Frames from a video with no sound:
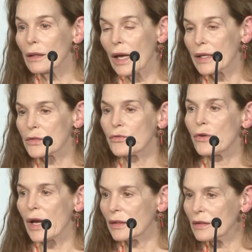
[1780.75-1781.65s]
as
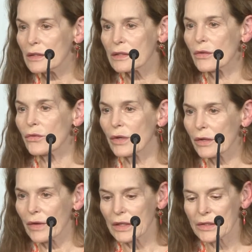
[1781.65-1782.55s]
friends, the three
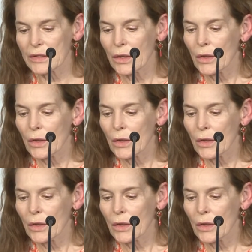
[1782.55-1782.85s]
of us,